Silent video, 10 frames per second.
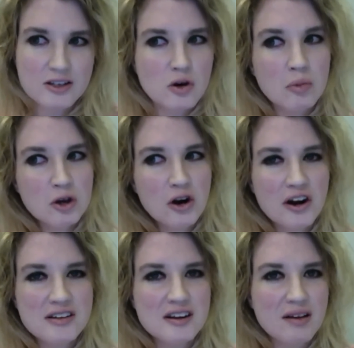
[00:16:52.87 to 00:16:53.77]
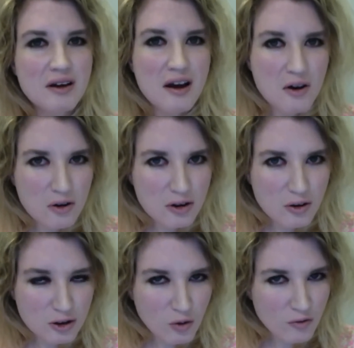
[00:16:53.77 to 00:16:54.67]
So I'm curious, and I'm, who
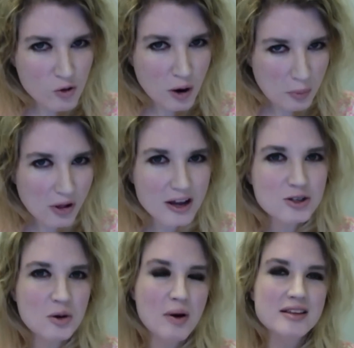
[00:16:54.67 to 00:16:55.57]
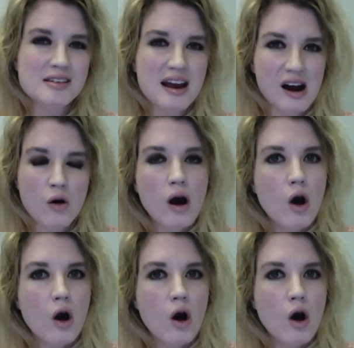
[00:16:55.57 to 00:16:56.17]
you, if you want to place your bets now,